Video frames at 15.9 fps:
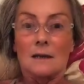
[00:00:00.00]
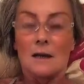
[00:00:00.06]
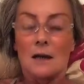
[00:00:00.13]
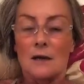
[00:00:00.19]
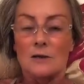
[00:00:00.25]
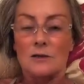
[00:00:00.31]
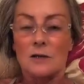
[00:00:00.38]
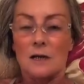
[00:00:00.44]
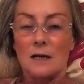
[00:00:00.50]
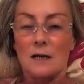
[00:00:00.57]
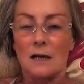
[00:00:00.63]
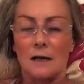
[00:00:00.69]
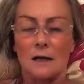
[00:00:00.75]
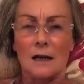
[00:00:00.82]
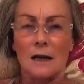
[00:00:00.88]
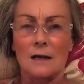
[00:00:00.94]
and shaking,
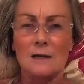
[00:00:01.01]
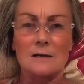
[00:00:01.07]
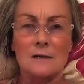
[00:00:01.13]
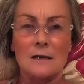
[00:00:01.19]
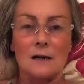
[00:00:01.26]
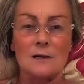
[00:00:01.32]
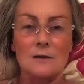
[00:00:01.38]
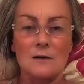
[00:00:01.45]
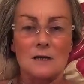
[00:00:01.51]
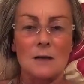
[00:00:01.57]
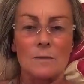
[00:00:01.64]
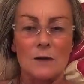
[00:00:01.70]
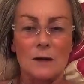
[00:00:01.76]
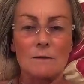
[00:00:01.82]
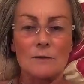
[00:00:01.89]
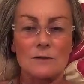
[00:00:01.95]
and I knew
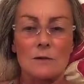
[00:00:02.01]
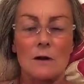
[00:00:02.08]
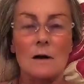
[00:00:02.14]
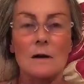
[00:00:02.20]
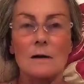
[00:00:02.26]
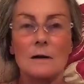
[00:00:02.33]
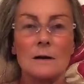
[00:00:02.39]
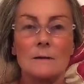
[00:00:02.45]
something was wrong.